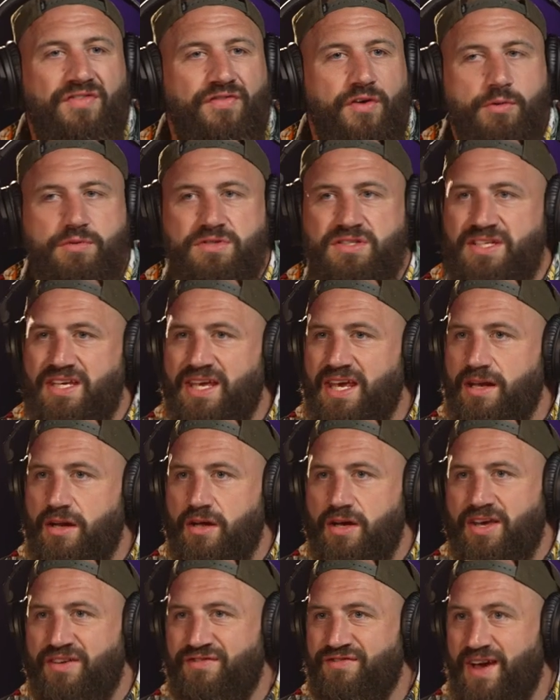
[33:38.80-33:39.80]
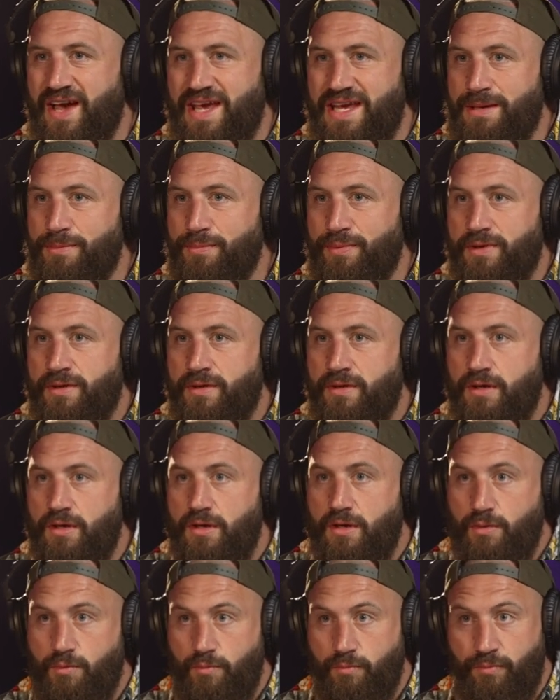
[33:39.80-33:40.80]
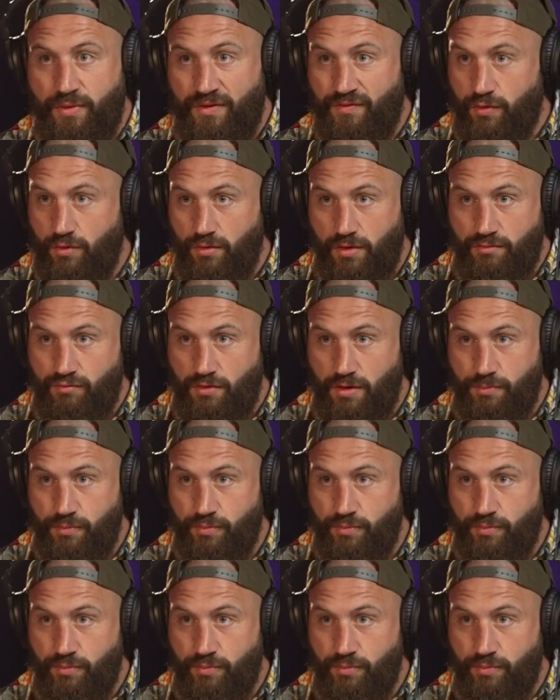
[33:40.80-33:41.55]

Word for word: if I was to get like a vape before I rob